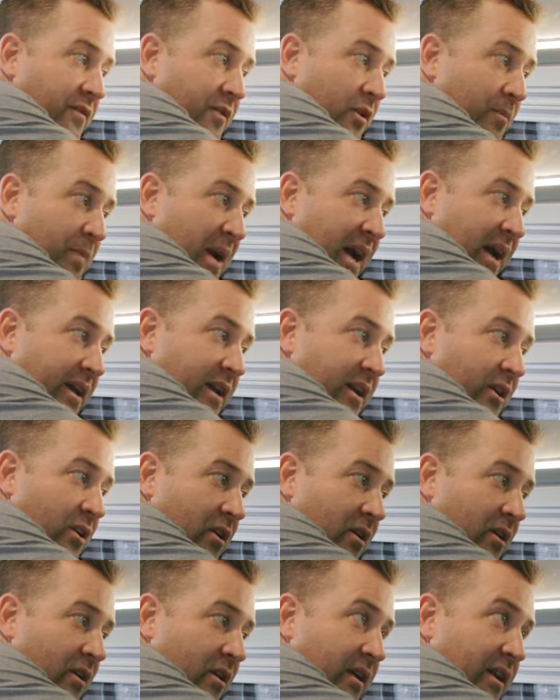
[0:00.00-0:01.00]
if you're back
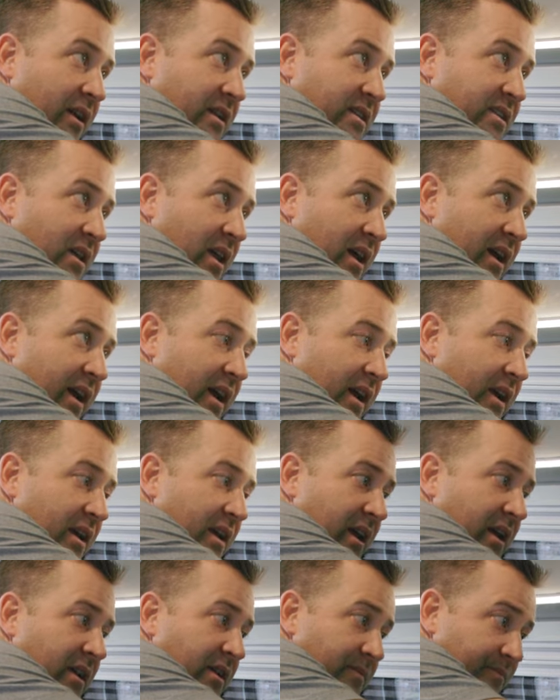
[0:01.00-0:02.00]
here and it's light
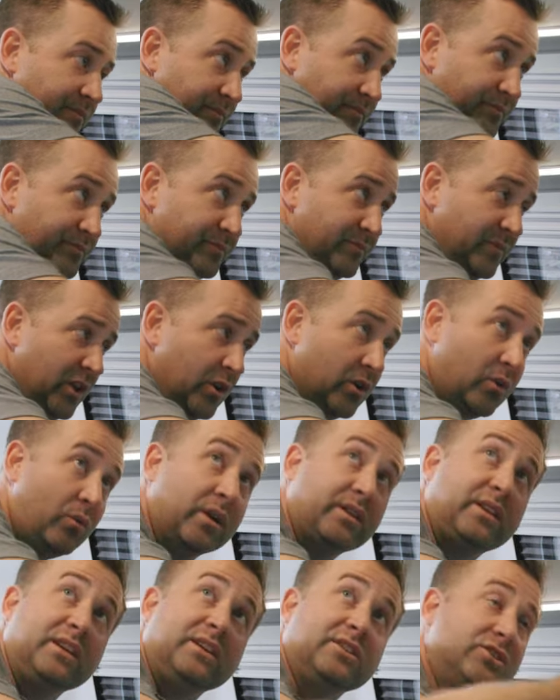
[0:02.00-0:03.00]
and you don't
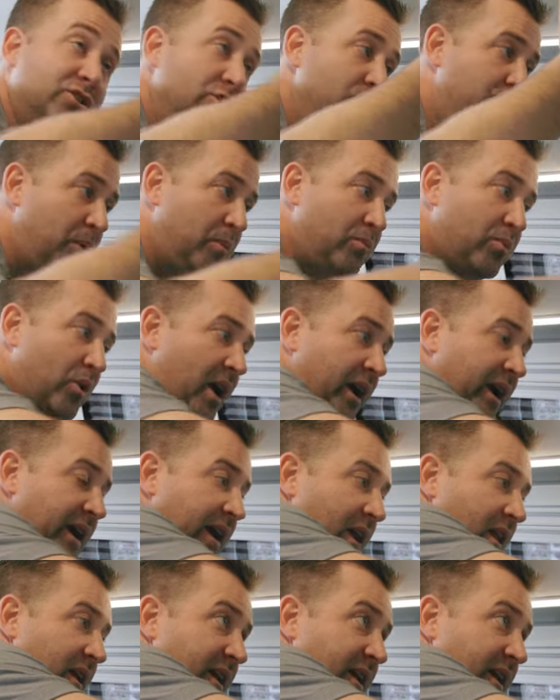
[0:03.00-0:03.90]
want these super bright